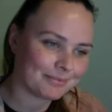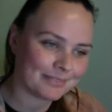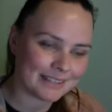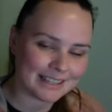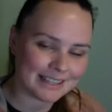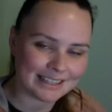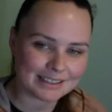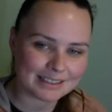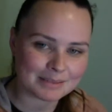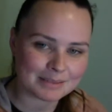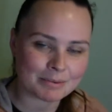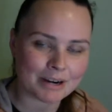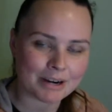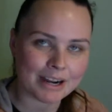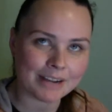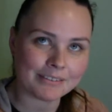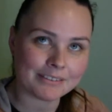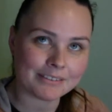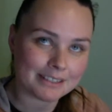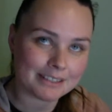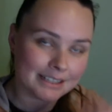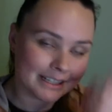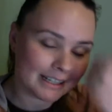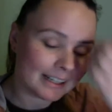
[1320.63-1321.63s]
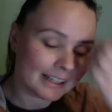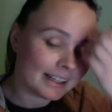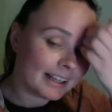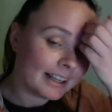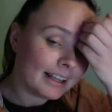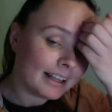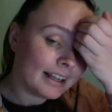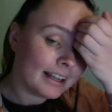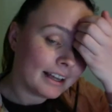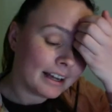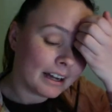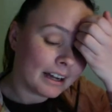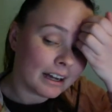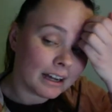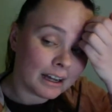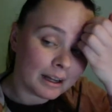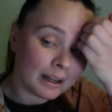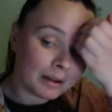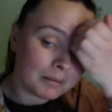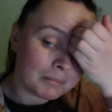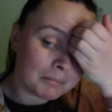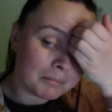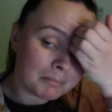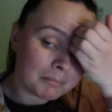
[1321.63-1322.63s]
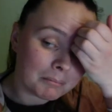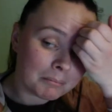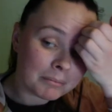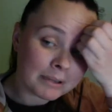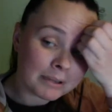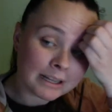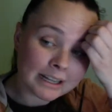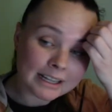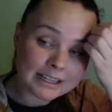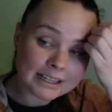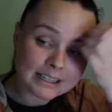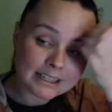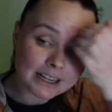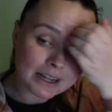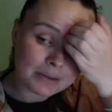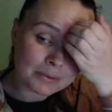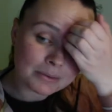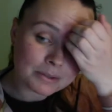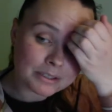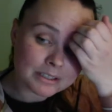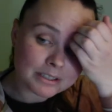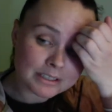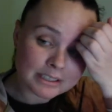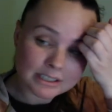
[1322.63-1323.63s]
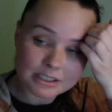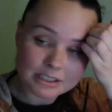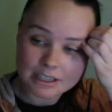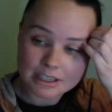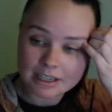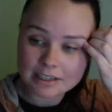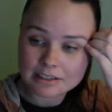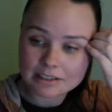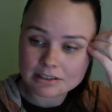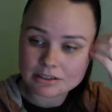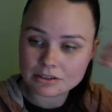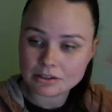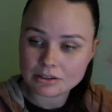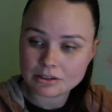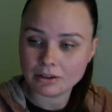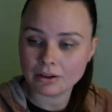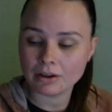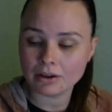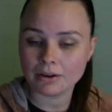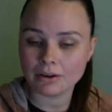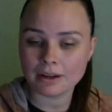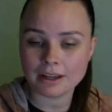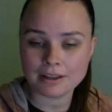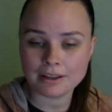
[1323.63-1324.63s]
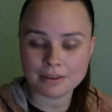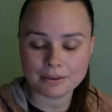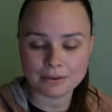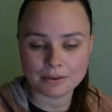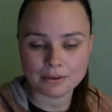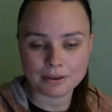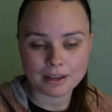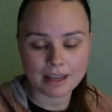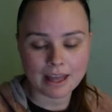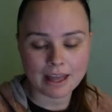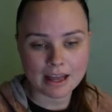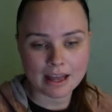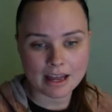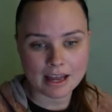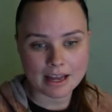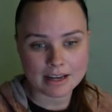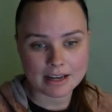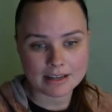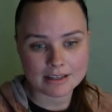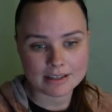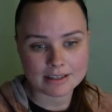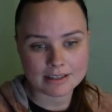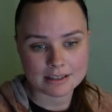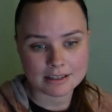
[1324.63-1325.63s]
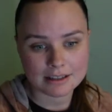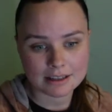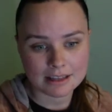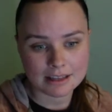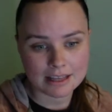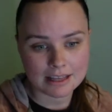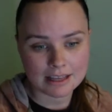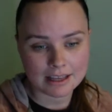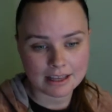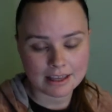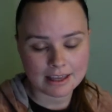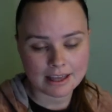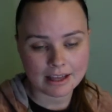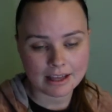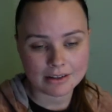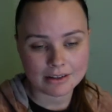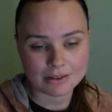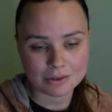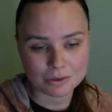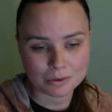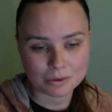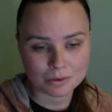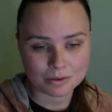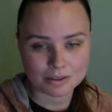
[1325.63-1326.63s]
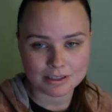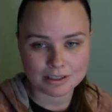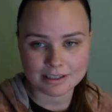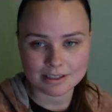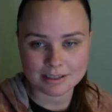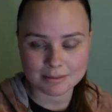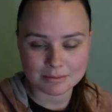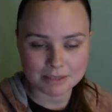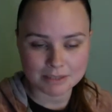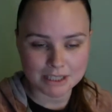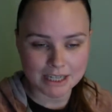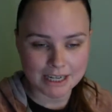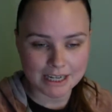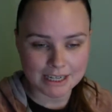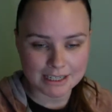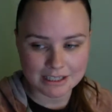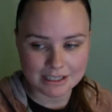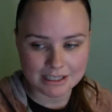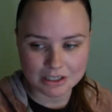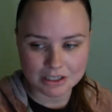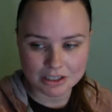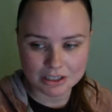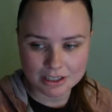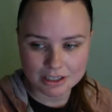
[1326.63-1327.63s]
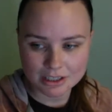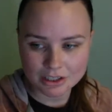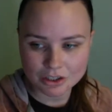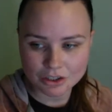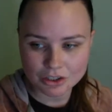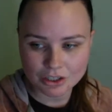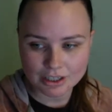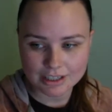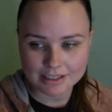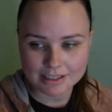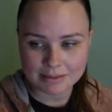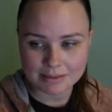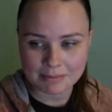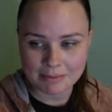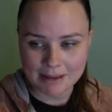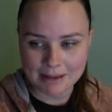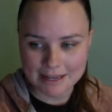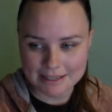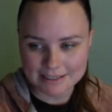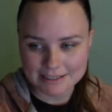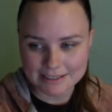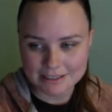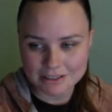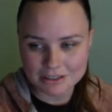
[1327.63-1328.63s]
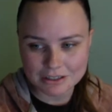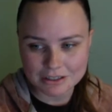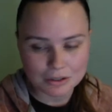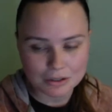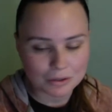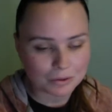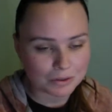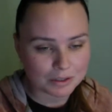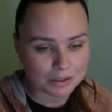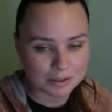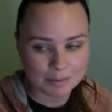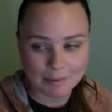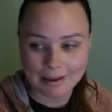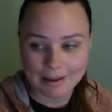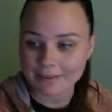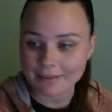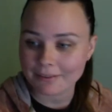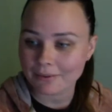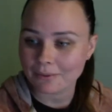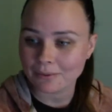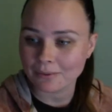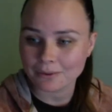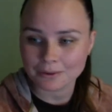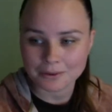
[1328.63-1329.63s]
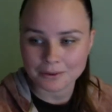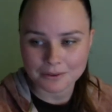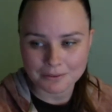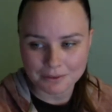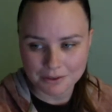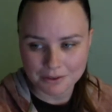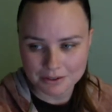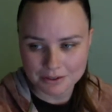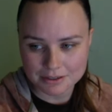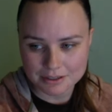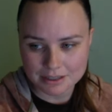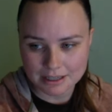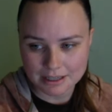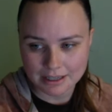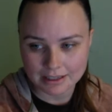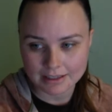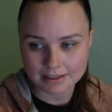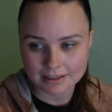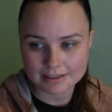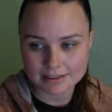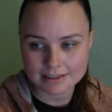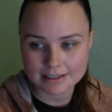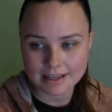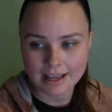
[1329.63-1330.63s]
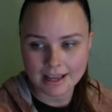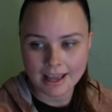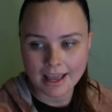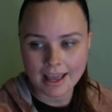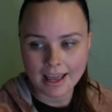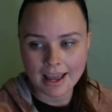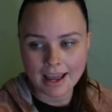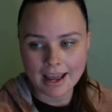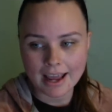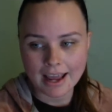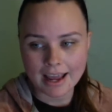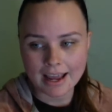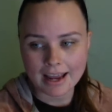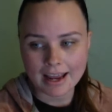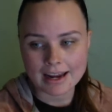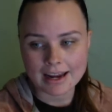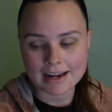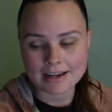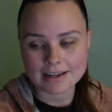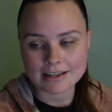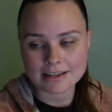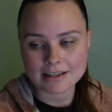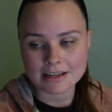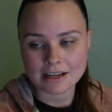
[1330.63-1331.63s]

his privacy. But I would suggest you go and look at the account Autism Dietitian. She is amazing. She talks about all of those things, and